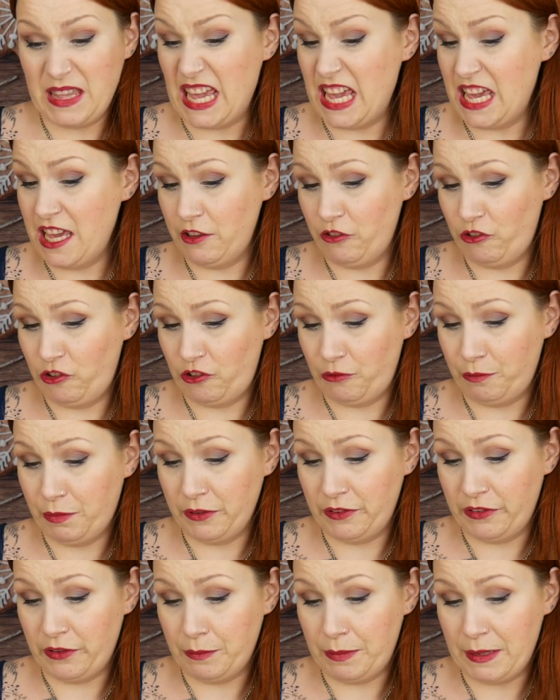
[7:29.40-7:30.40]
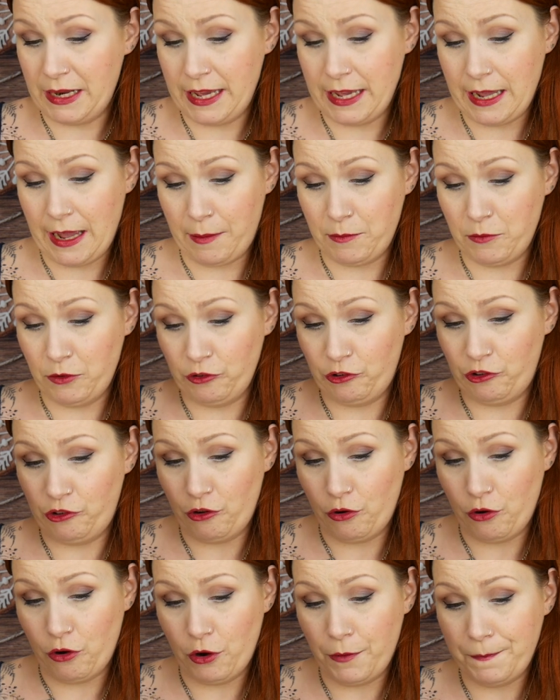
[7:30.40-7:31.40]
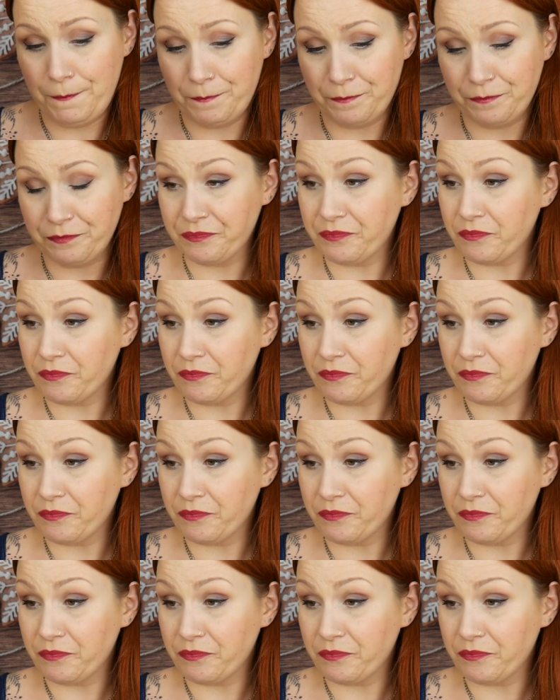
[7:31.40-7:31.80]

each, possibly, I'm not sure.